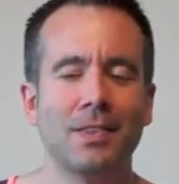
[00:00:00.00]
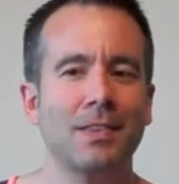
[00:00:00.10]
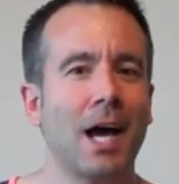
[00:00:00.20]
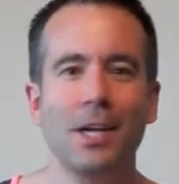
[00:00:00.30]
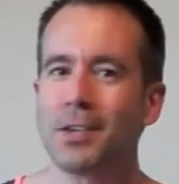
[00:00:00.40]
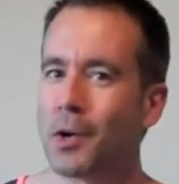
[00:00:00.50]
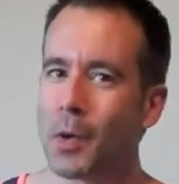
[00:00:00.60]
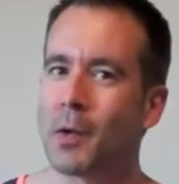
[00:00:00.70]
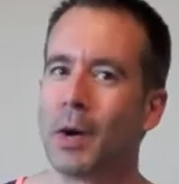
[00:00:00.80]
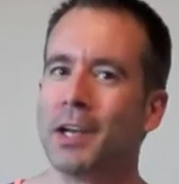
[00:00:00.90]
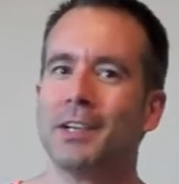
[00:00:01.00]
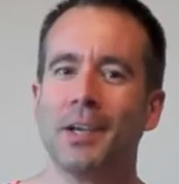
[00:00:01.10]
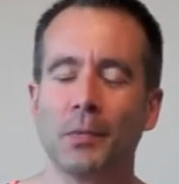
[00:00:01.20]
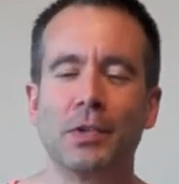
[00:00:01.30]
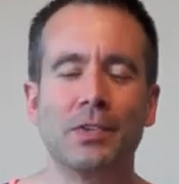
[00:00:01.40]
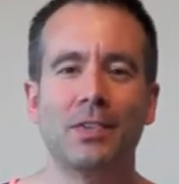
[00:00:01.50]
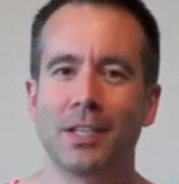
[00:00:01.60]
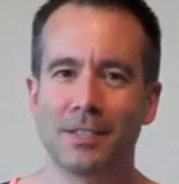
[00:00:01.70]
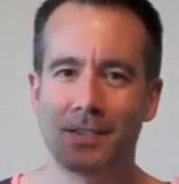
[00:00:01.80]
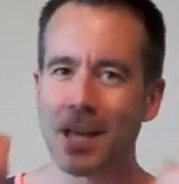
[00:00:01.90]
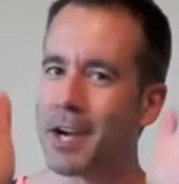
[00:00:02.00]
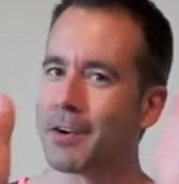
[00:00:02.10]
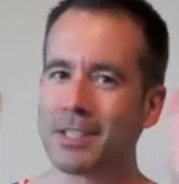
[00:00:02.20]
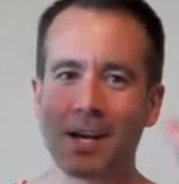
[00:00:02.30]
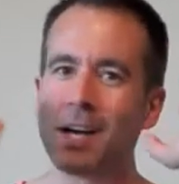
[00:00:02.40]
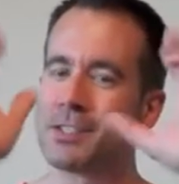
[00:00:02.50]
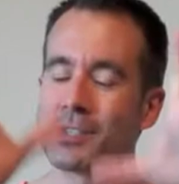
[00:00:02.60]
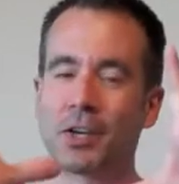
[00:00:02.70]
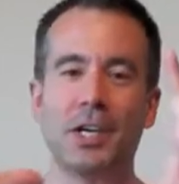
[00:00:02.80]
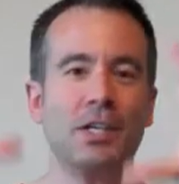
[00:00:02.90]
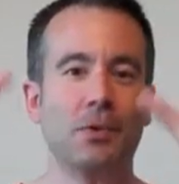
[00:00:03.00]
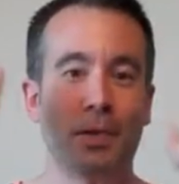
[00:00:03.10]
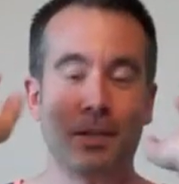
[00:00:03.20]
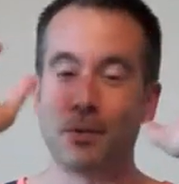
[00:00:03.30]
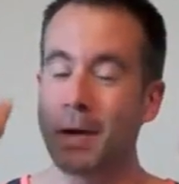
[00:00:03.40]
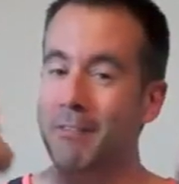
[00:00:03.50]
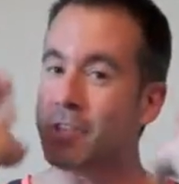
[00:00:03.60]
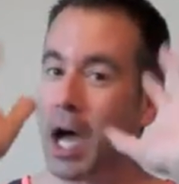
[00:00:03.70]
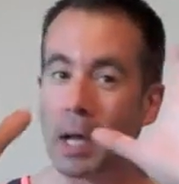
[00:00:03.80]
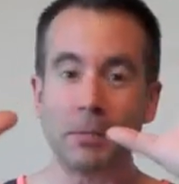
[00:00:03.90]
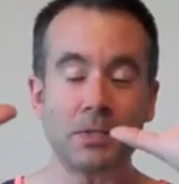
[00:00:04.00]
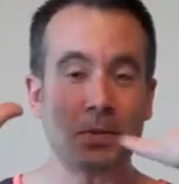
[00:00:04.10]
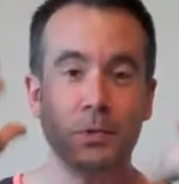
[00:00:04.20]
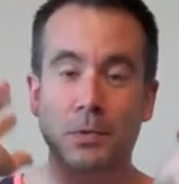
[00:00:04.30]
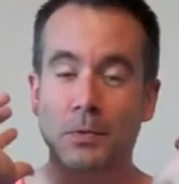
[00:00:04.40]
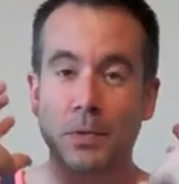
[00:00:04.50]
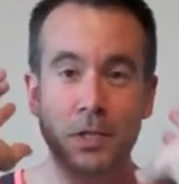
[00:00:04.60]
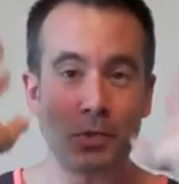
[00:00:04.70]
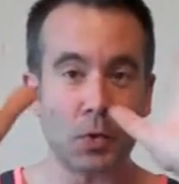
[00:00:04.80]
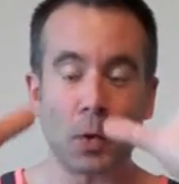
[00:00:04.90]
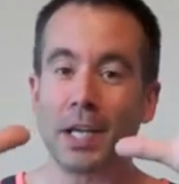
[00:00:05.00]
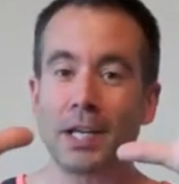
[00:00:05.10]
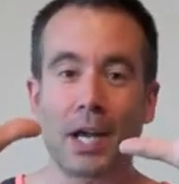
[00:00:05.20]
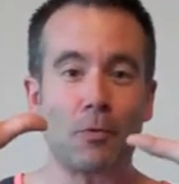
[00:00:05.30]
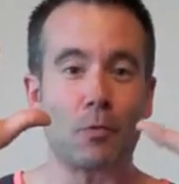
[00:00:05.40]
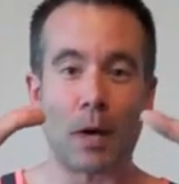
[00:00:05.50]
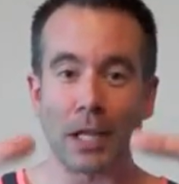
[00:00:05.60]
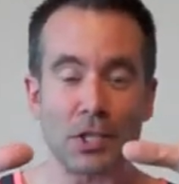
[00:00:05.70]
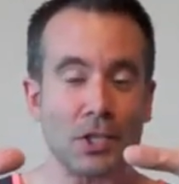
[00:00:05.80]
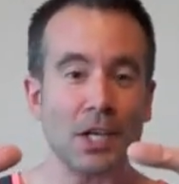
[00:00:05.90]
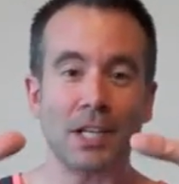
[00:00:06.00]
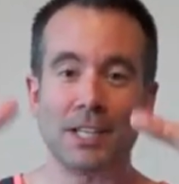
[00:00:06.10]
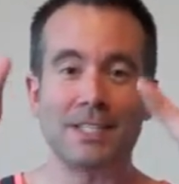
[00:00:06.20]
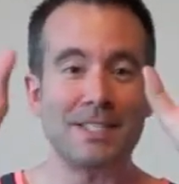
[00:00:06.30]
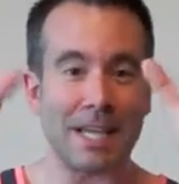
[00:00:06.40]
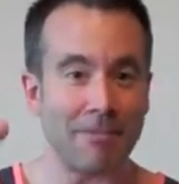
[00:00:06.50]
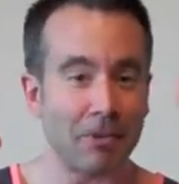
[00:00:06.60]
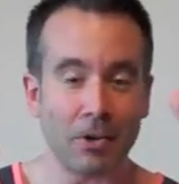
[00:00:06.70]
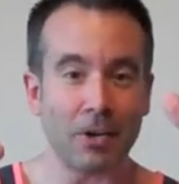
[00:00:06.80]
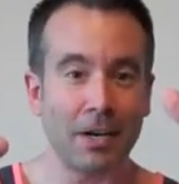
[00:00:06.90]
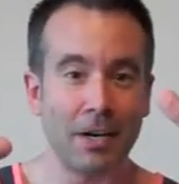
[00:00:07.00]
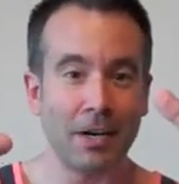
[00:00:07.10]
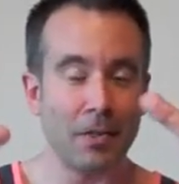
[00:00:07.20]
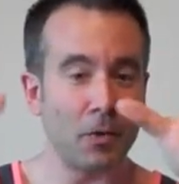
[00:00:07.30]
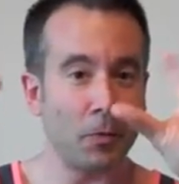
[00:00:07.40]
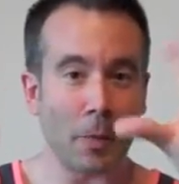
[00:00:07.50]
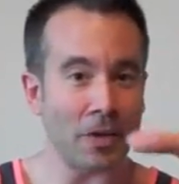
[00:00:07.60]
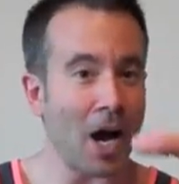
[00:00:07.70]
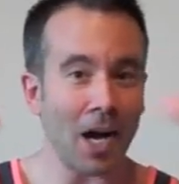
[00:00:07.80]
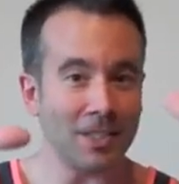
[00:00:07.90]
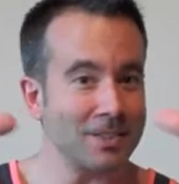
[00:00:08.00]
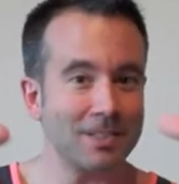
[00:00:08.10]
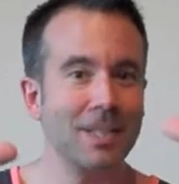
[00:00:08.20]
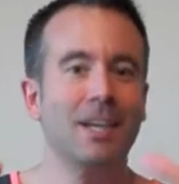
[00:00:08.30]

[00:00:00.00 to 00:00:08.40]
not a quick one. It was, it's there, it's on screen, you can, you have time to enjoy it and relish it and savor those buttocks.